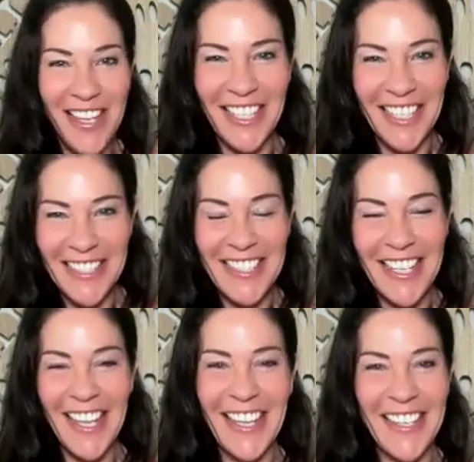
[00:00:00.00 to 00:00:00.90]
It's
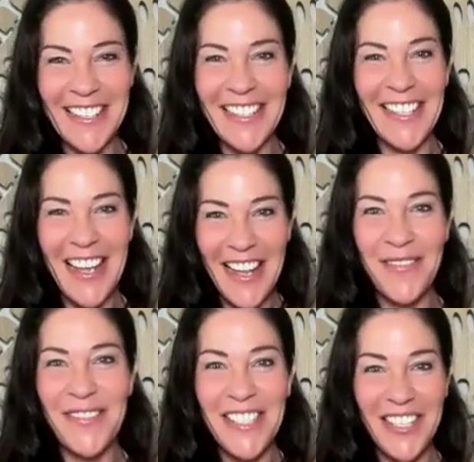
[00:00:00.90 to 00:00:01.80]
like it's
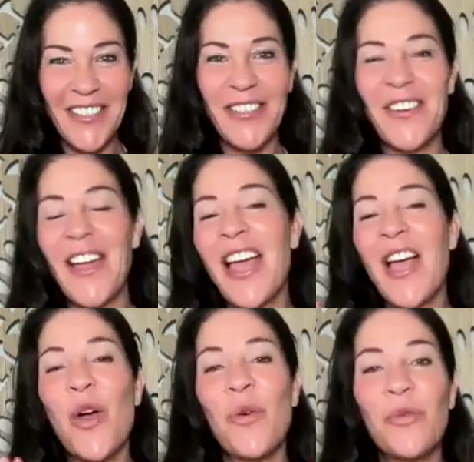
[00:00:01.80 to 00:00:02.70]
time to
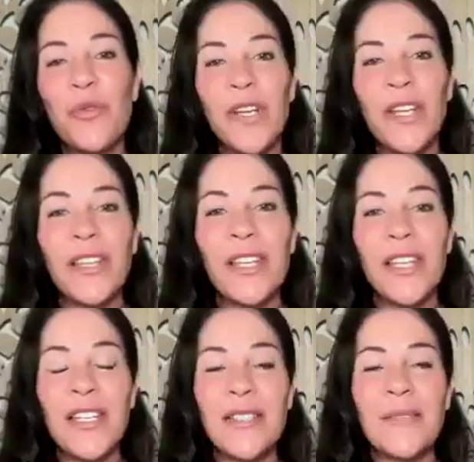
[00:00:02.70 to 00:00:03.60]

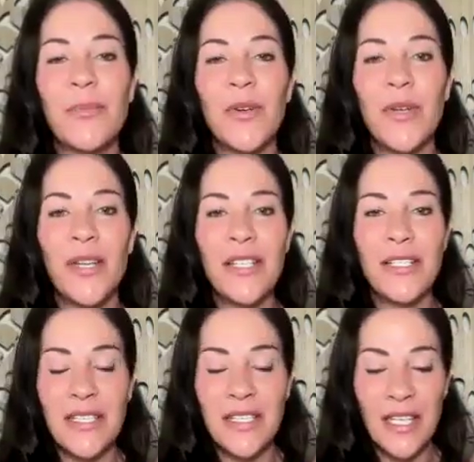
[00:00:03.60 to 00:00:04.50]
really put